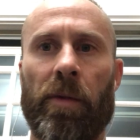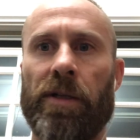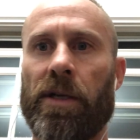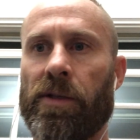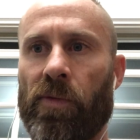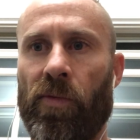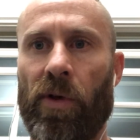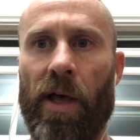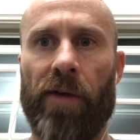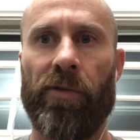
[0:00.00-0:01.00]
My chest would
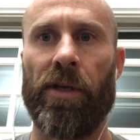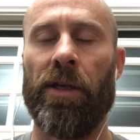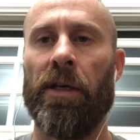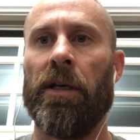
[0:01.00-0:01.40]
feel heavy.